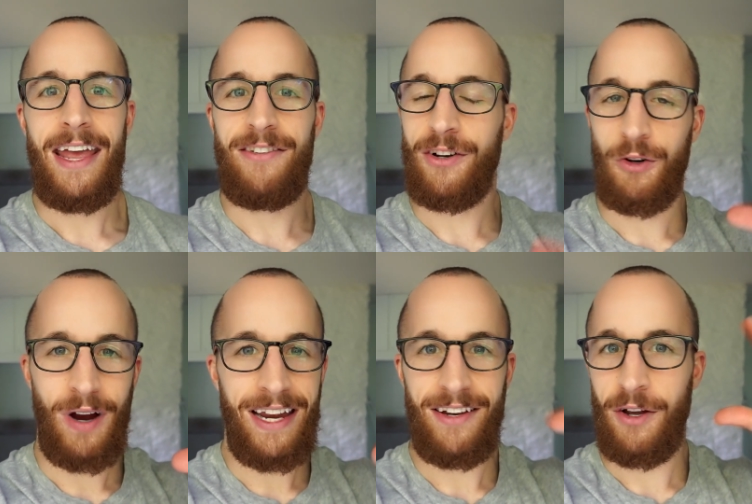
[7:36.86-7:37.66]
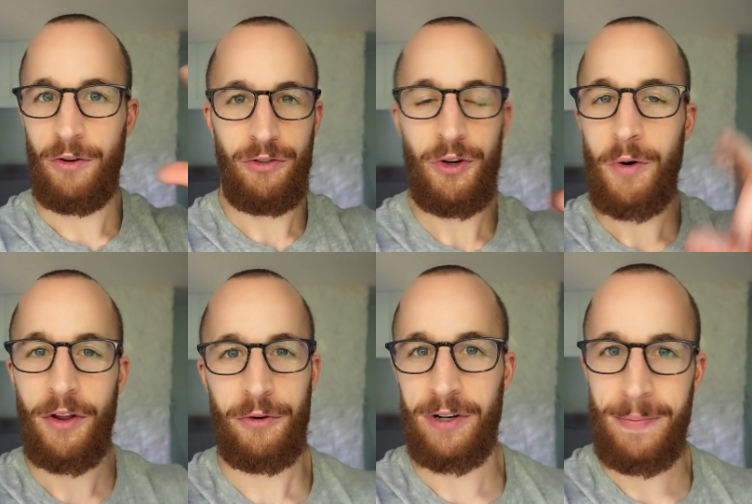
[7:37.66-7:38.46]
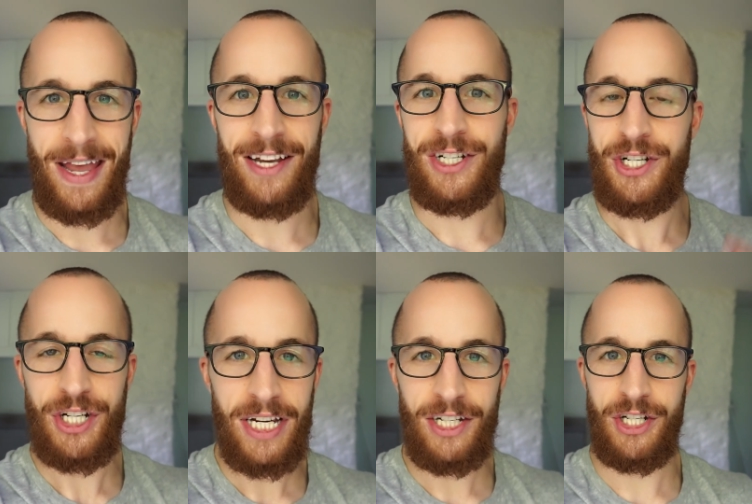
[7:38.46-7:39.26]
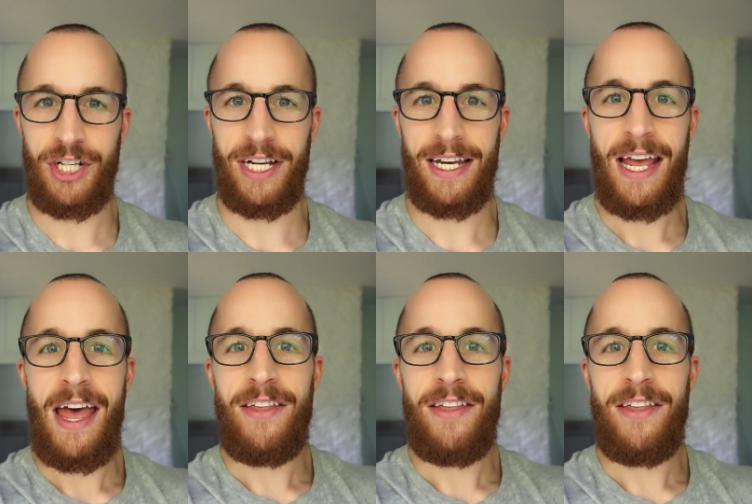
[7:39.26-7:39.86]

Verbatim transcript: it's a great, you know, two or three page cheat sheet